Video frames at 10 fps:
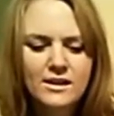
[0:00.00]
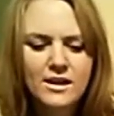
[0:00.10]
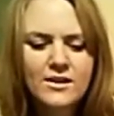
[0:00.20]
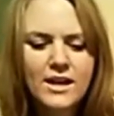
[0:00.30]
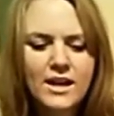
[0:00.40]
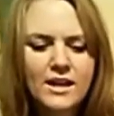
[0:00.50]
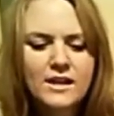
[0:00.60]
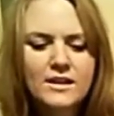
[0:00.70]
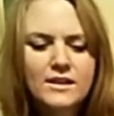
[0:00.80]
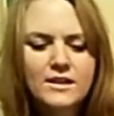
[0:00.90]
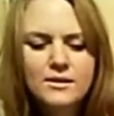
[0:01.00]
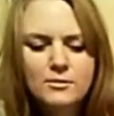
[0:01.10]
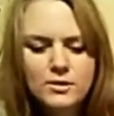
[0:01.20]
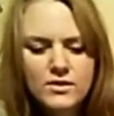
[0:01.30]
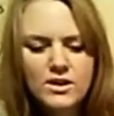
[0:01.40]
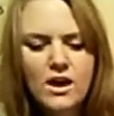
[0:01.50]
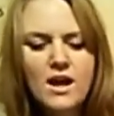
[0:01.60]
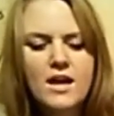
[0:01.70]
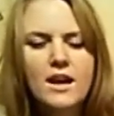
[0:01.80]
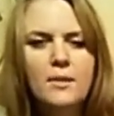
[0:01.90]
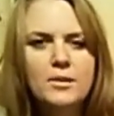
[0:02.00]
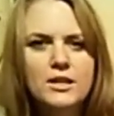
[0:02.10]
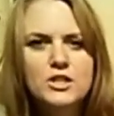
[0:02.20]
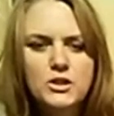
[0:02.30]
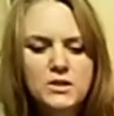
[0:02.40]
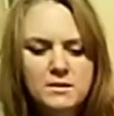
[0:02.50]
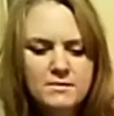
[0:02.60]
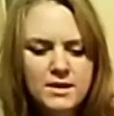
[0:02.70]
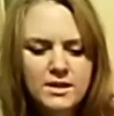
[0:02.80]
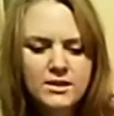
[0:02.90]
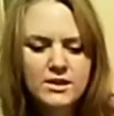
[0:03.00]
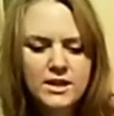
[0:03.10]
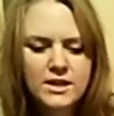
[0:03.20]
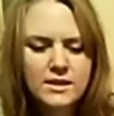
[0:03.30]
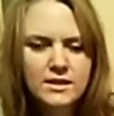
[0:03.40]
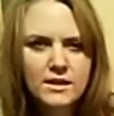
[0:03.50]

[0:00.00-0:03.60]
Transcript: All right, moving on. I'm gonna juice a mean green.